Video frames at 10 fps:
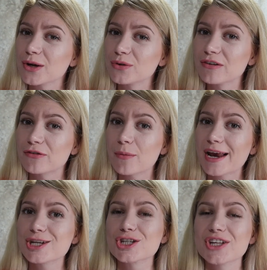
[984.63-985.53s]
good
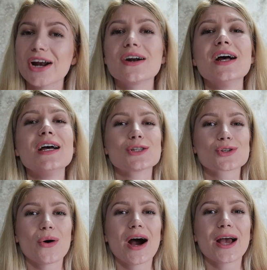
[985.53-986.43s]
information there.
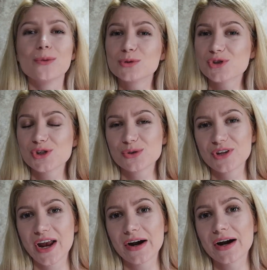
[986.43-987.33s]
So I hope to see you
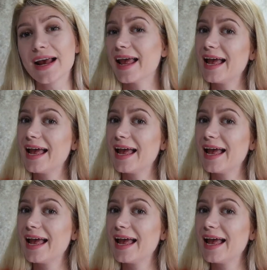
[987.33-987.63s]
there.